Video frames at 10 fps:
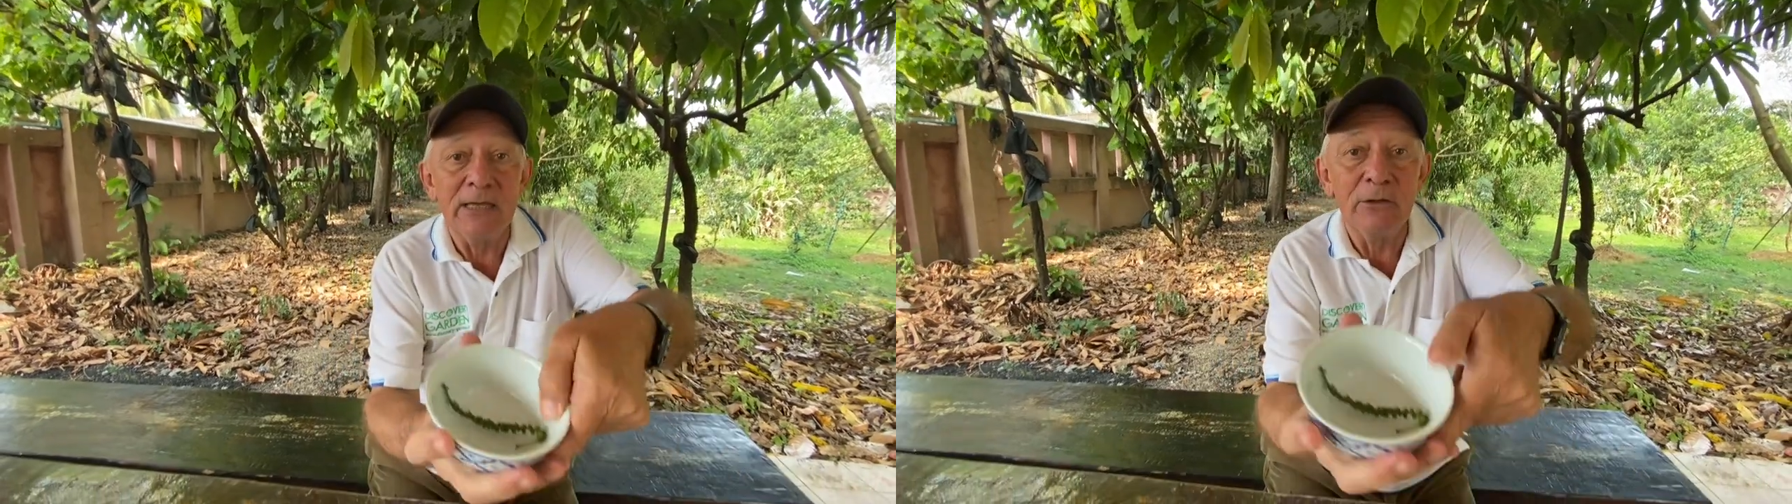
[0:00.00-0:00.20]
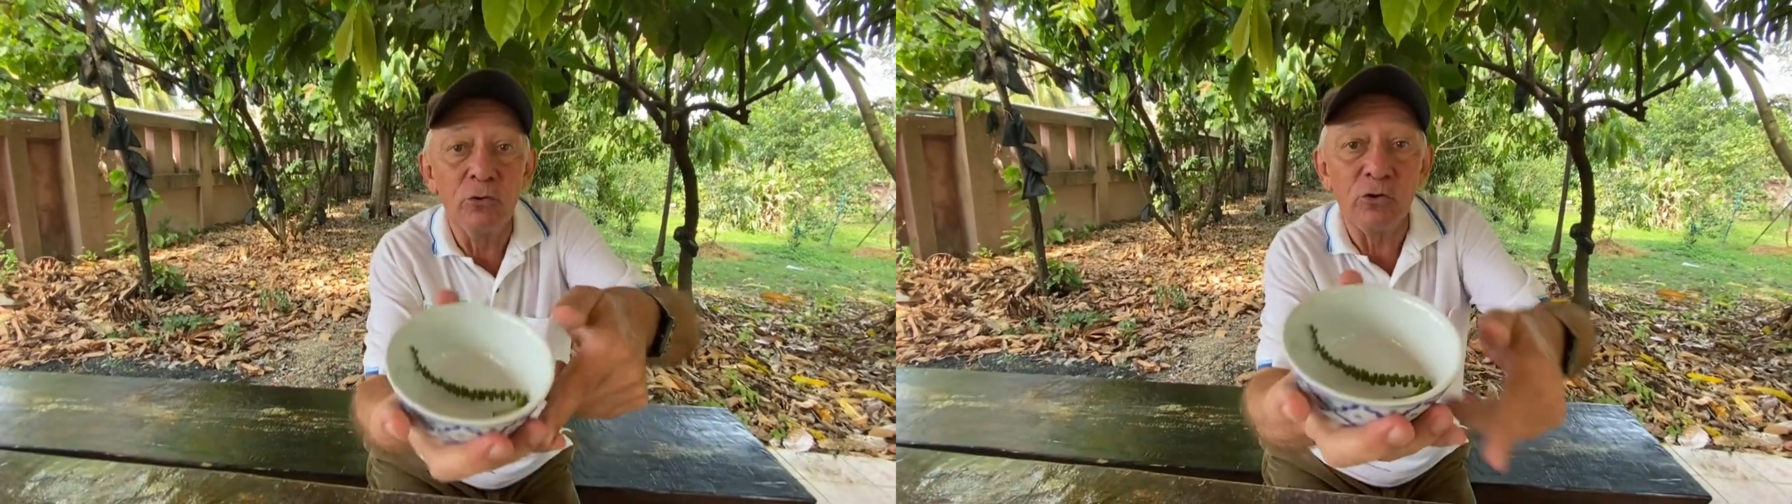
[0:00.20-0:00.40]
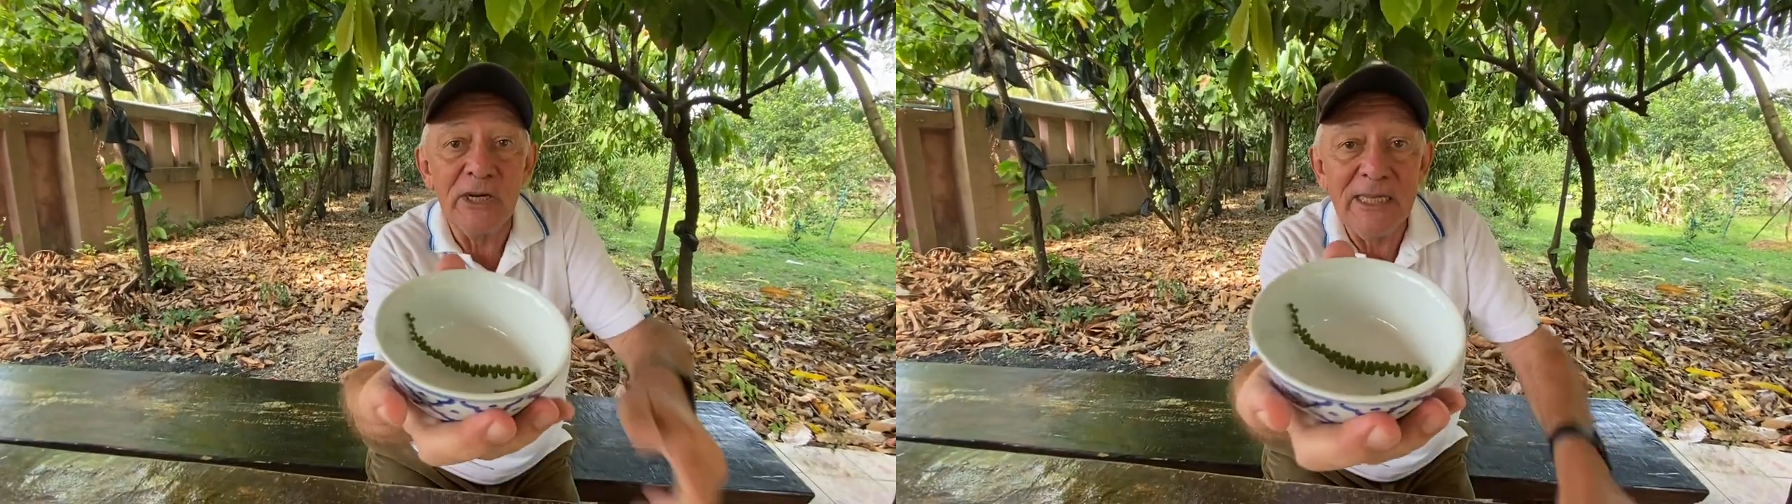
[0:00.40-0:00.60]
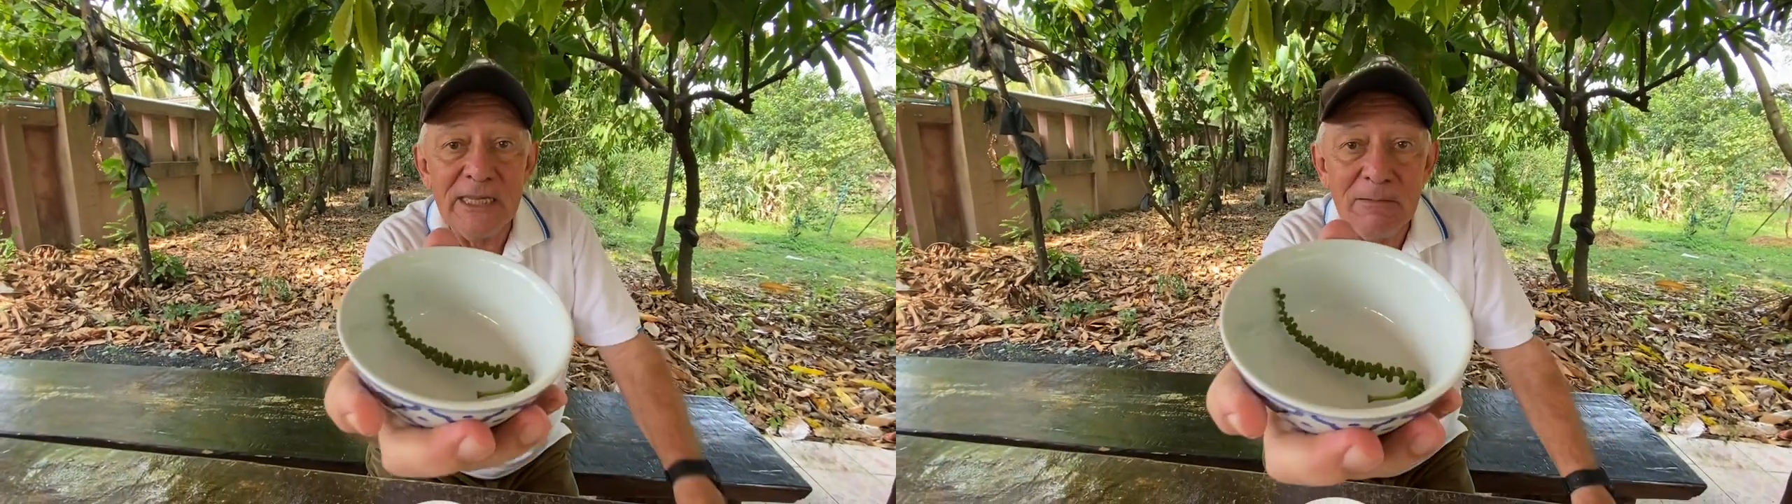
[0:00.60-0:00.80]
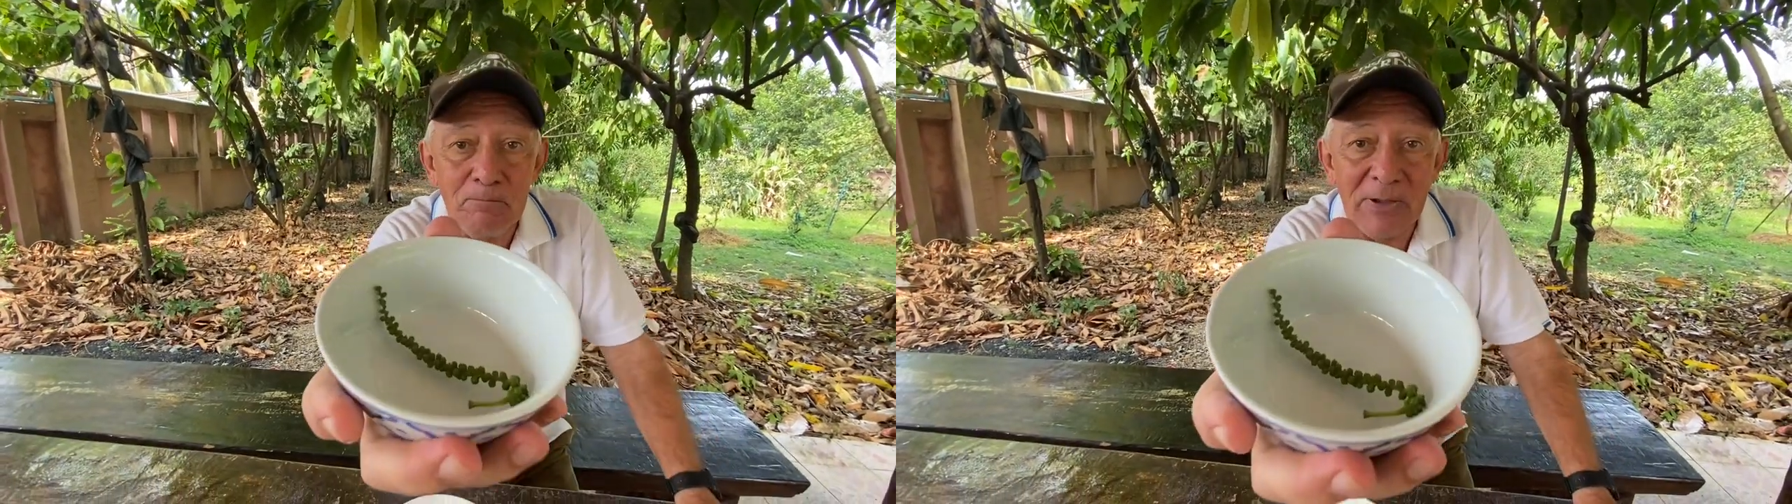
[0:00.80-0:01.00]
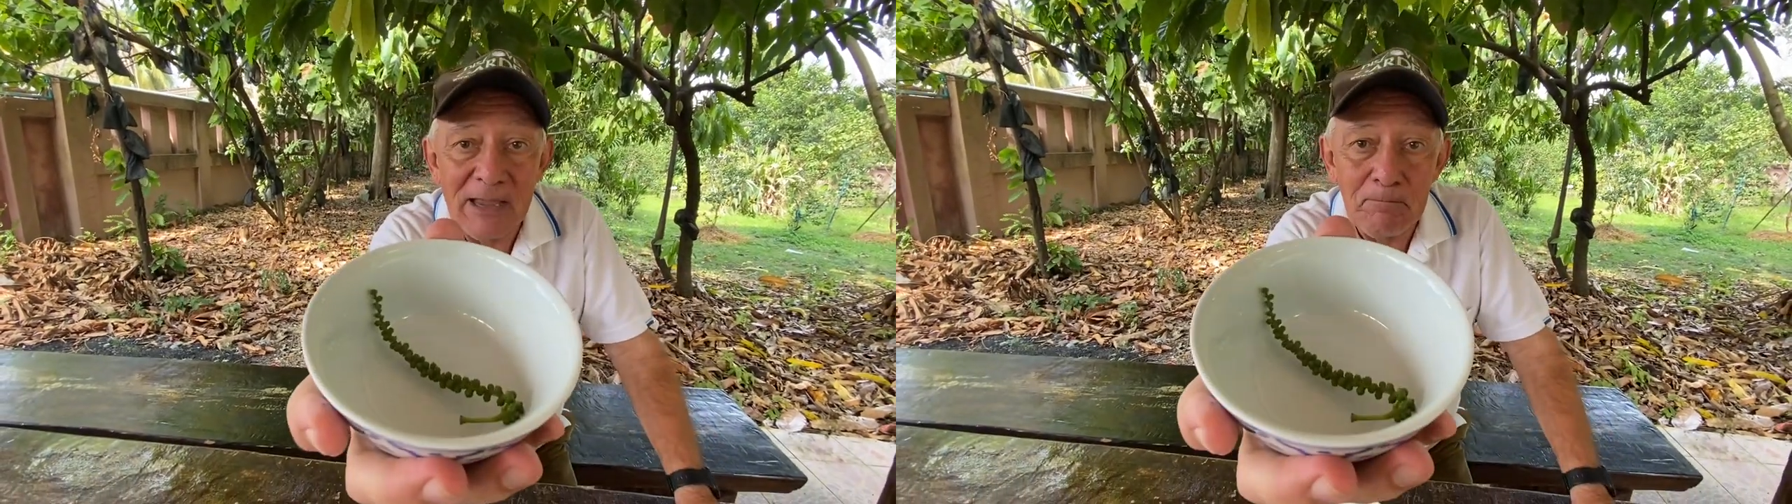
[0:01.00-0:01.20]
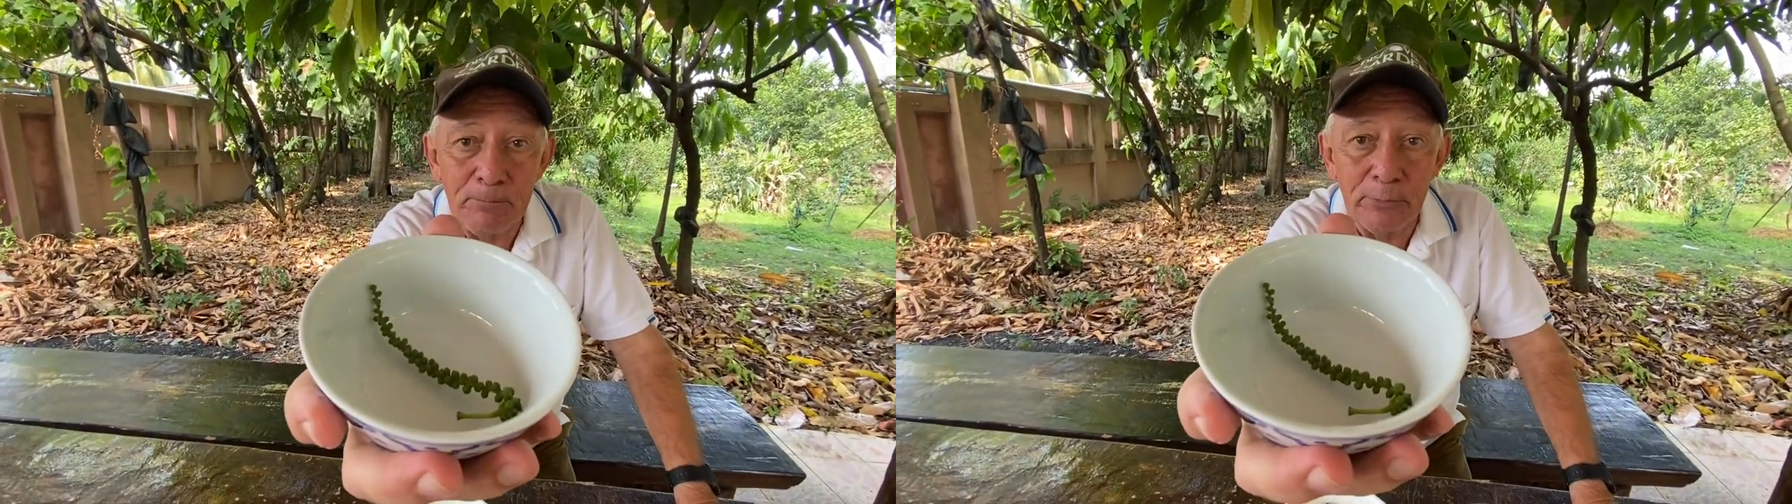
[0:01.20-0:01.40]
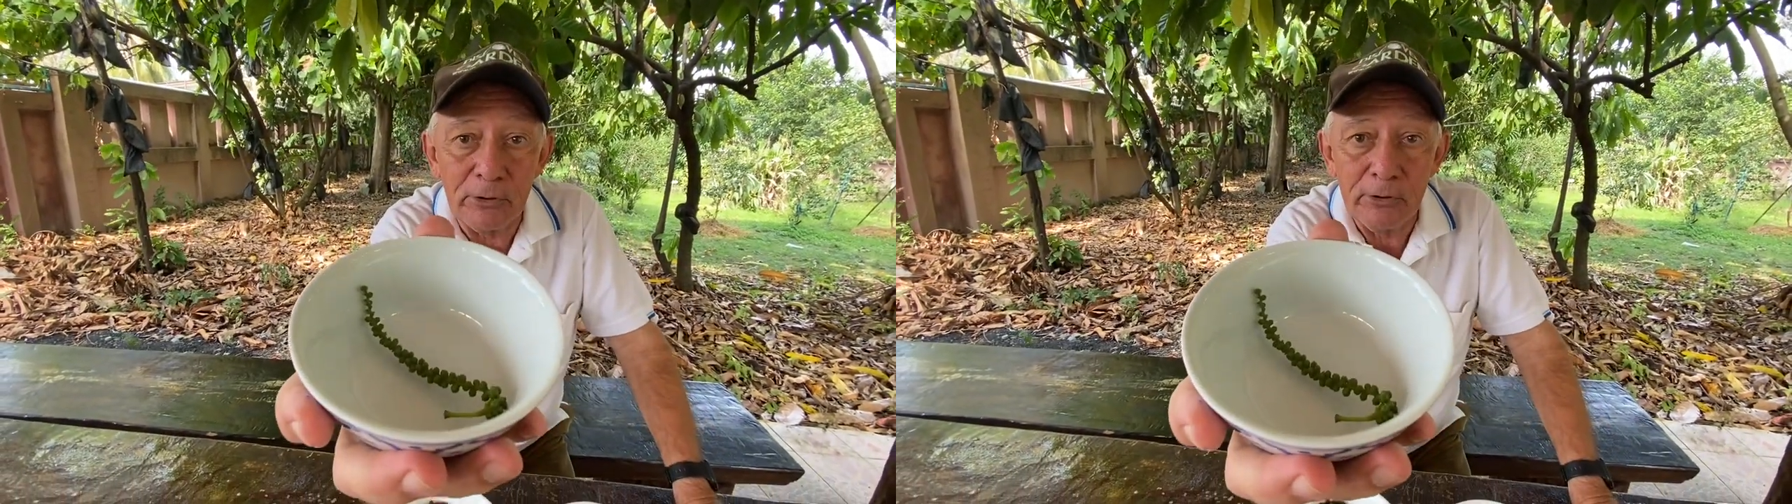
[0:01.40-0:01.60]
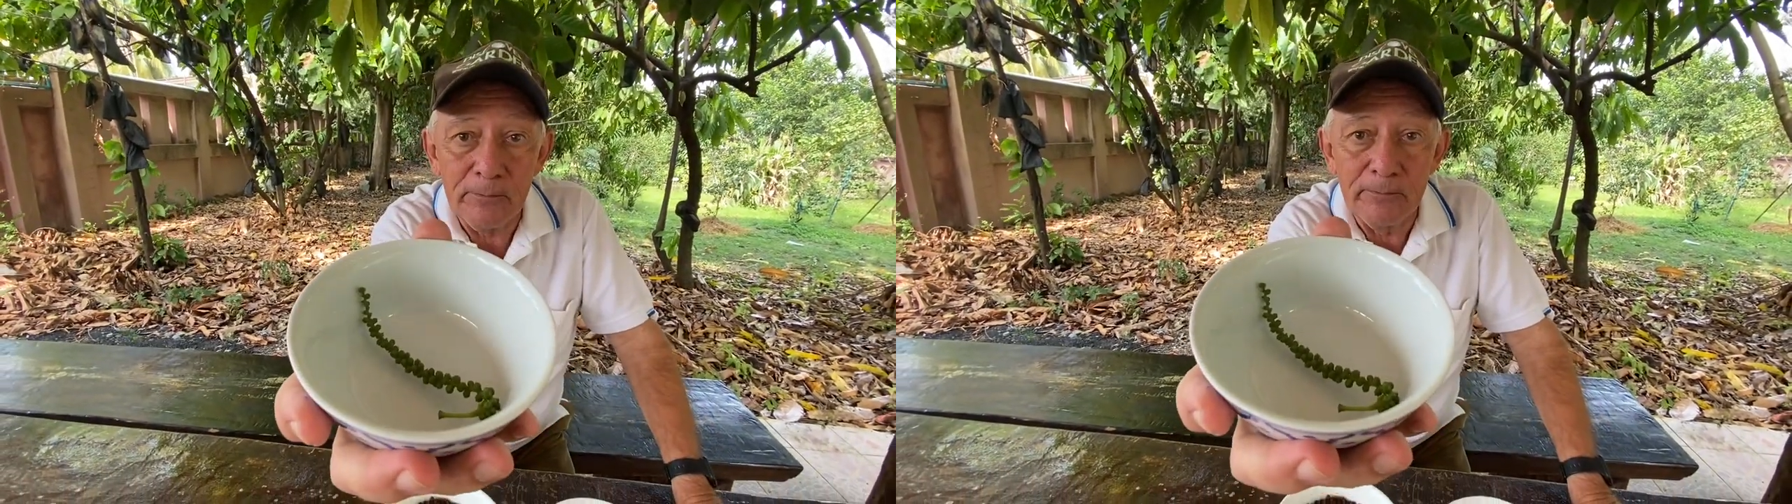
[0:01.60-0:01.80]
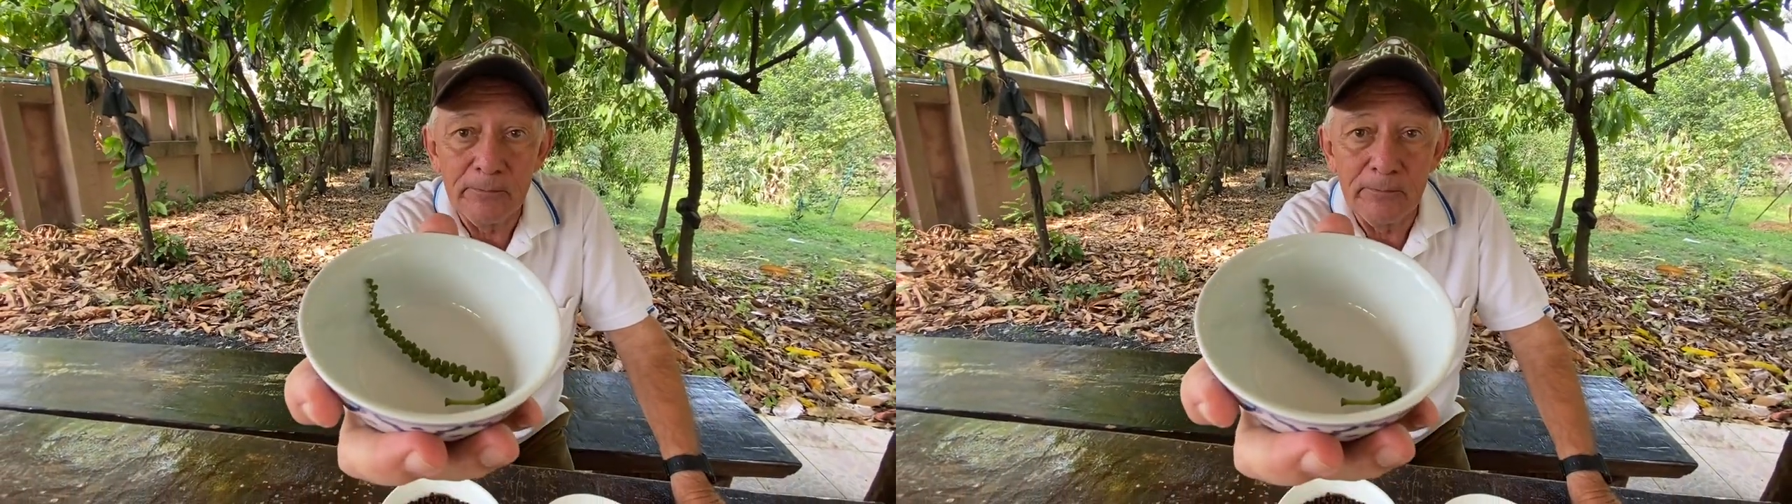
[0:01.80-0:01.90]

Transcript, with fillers: green pepper